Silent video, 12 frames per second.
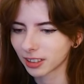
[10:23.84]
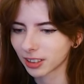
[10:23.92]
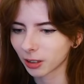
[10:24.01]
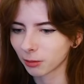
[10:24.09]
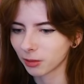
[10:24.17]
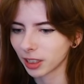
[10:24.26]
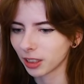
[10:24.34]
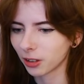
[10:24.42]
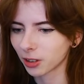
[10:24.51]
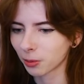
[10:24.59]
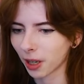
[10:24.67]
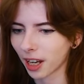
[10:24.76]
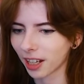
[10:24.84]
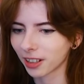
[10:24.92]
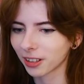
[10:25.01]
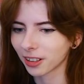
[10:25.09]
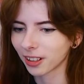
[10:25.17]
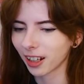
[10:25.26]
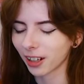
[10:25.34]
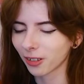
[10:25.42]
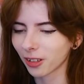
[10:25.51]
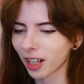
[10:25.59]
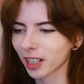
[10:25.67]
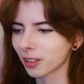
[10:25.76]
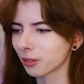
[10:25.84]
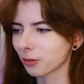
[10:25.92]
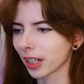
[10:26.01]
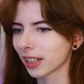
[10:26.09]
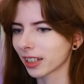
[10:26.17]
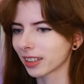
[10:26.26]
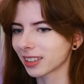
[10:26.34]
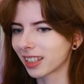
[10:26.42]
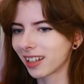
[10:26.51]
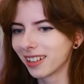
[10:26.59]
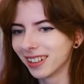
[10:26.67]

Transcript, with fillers: So he goes behind her. I don't know how to do rankings.